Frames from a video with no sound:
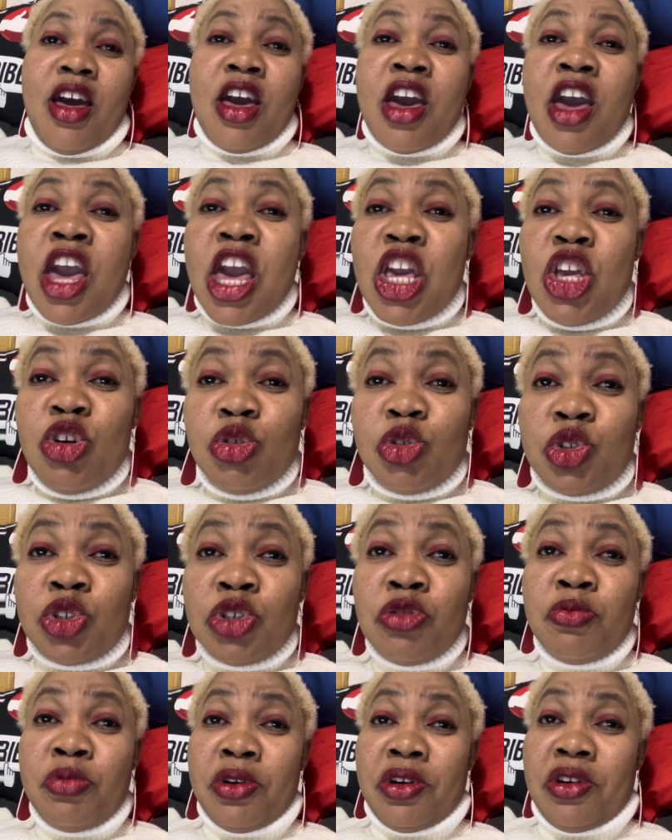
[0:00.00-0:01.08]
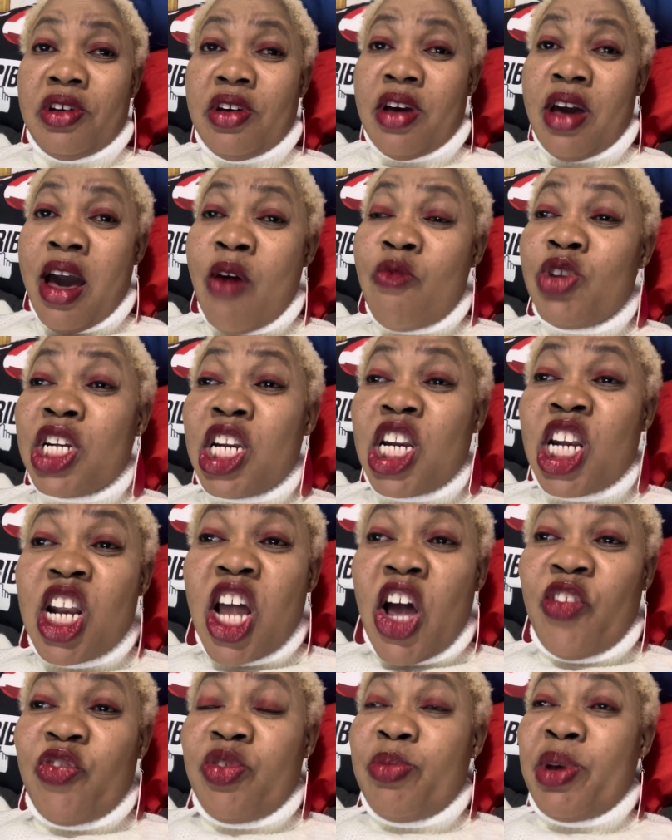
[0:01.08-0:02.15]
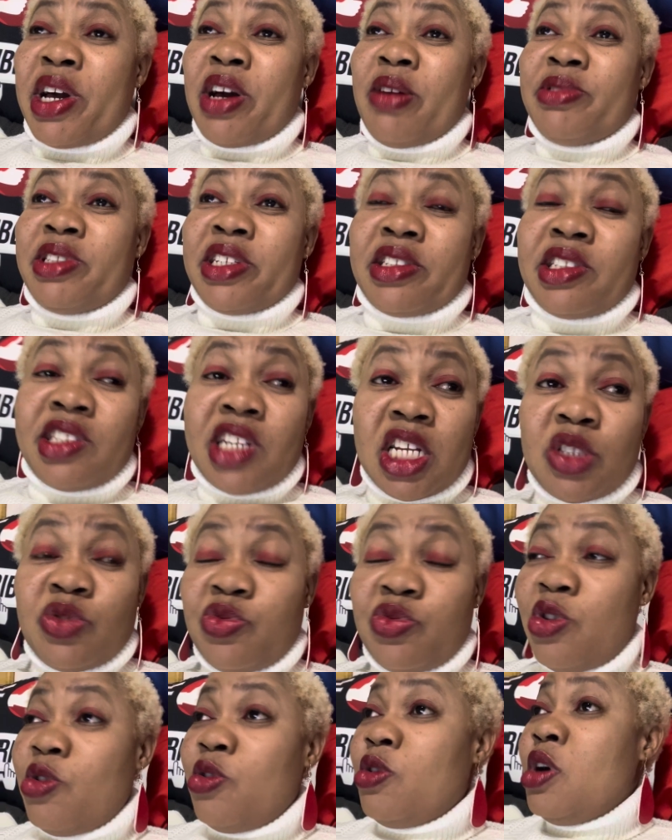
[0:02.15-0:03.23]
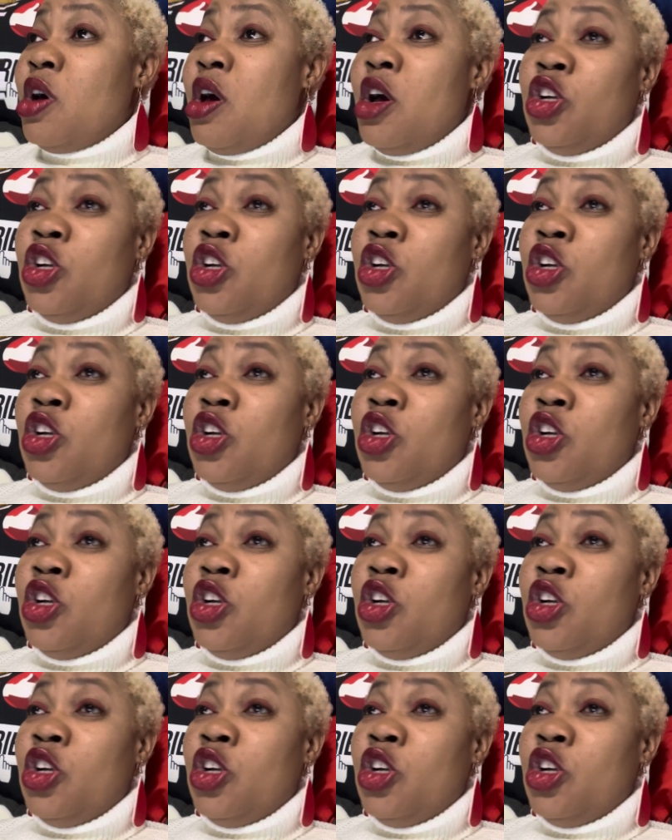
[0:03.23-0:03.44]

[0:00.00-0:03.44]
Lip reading: a YouTuber, I would love to become successful,